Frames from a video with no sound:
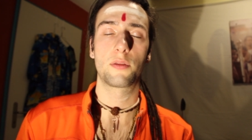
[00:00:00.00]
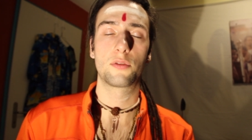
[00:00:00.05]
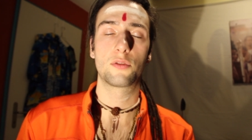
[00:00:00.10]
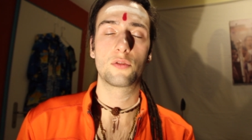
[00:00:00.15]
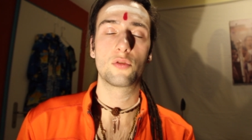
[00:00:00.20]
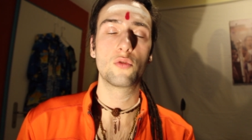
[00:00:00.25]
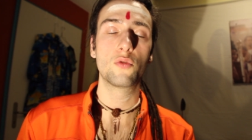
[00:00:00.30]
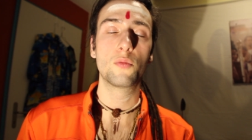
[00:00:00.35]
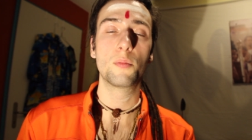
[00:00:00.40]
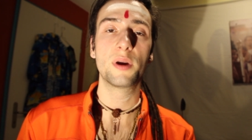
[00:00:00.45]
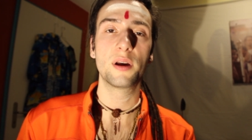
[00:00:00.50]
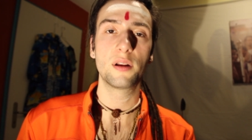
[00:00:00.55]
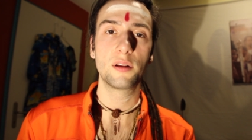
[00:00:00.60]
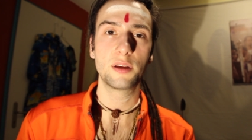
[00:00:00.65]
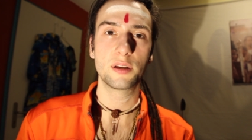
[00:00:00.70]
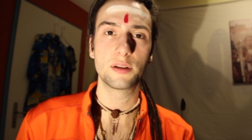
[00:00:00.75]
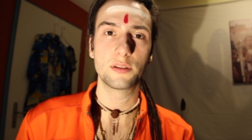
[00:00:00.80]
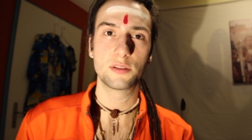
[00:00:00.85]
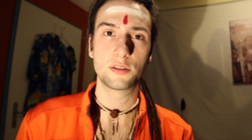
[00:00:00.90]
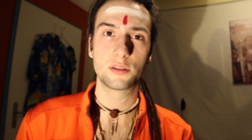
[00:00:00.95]
two
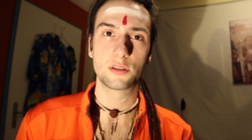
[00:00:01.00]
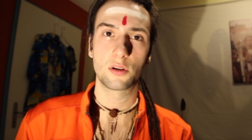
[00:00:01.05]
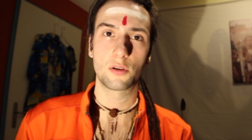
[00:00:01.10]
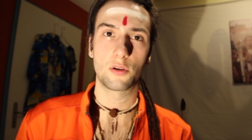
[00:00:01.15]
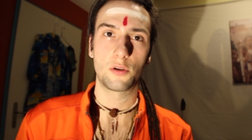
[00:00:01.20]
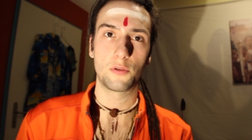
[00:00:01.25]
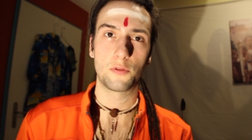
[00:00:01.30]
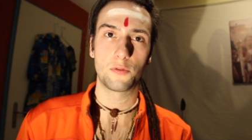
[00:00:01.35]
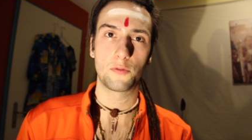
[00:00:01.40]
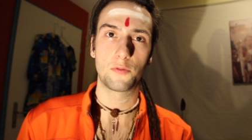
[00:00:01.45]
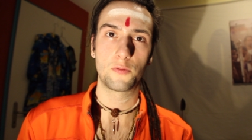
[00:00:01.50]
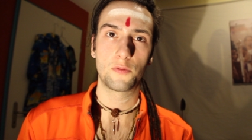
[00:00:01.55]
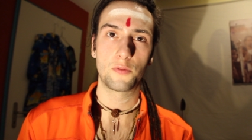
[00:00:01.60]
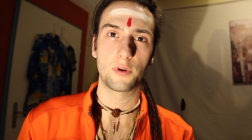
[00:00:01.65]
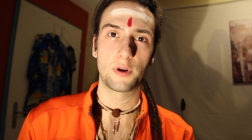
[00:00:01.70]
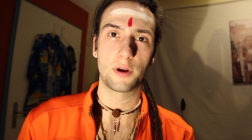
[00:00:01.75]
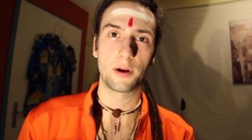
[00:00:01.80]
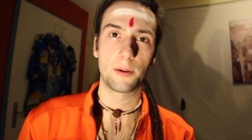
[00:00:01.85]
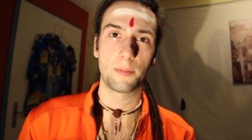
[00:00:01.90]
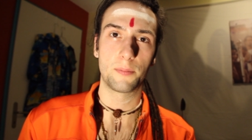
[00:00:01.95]
millions of
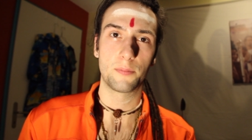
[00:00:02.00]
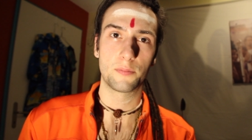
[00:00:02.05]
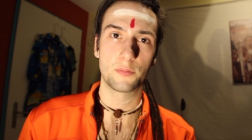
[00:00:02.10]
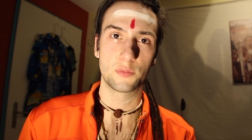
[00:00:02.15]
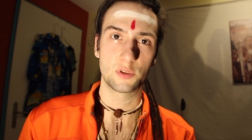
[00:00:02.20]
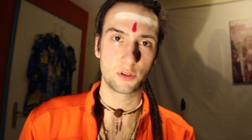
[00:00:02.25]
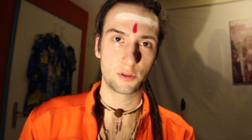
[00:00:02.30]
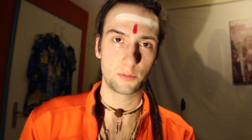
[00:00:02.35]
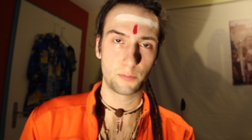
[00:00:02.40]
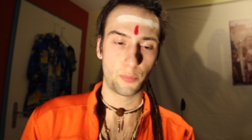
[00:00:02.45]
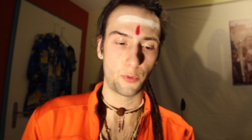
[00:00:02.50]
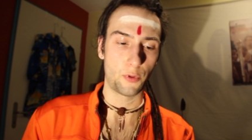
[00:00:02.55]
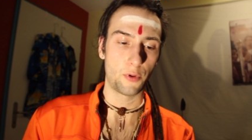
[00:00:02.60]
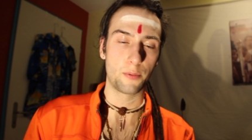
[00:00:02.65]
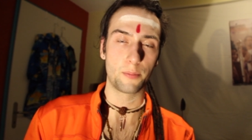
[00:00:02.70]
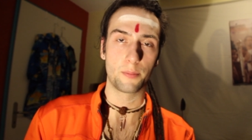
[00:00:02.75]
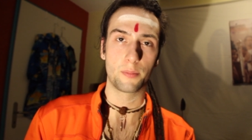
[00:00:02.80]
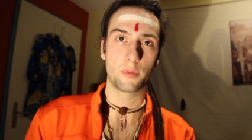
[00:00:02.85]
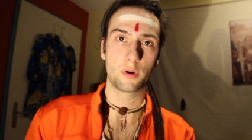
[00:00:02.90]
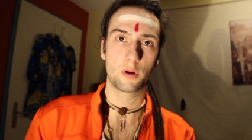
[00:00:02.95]
um,
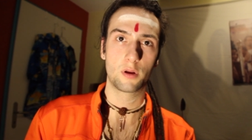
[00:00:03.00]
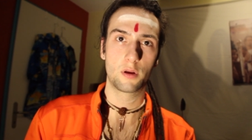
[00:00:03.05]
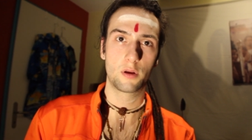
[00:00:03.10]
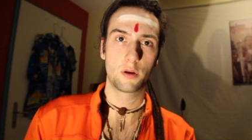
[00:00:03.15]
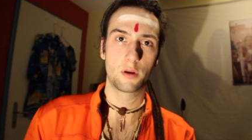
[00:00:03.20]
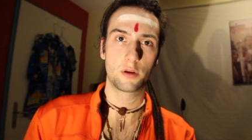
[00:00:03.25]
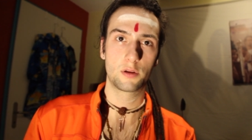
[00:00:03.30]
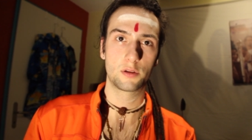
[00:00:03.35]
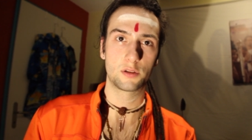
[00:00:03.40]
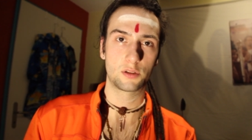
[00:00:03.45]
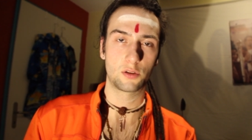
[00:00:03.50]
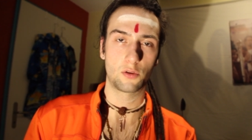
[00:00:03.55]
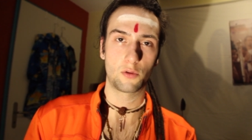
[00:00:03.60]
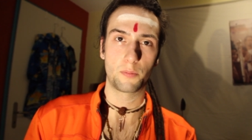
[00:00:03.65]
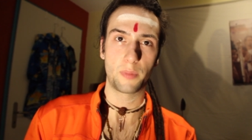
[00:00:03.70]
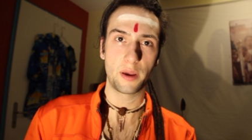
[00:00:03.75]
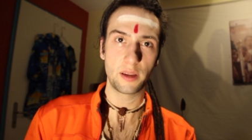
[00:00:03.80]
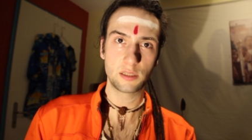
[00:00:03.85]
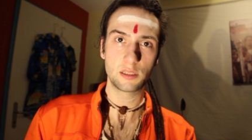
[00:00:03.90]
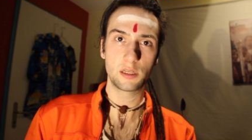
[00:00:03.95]
sperm. So
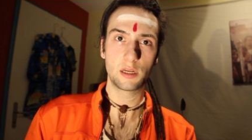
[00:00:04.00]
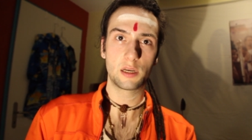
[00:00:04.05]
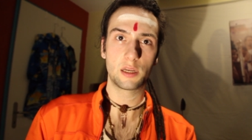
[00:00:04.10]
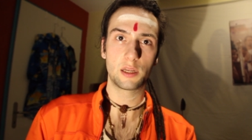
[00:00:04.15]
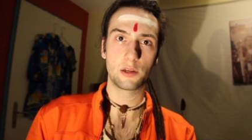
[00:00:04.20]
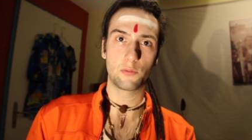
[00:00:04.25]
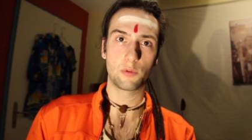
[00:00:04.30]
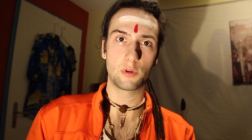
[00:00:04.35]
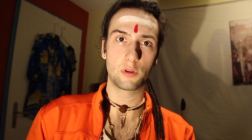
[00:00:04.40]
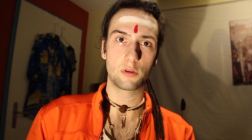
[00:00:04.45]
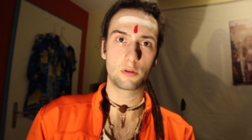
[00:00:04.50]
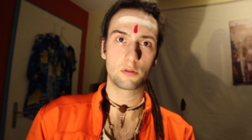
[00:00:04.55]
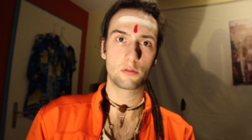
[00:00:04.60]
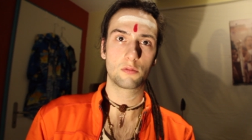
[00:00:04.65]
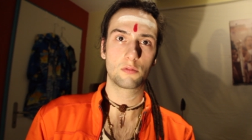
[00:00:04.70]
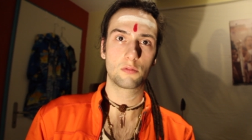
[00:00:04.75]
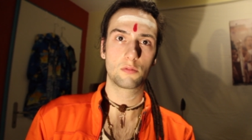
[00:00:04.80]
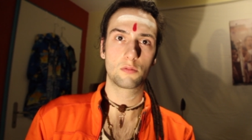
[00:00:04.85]
basically with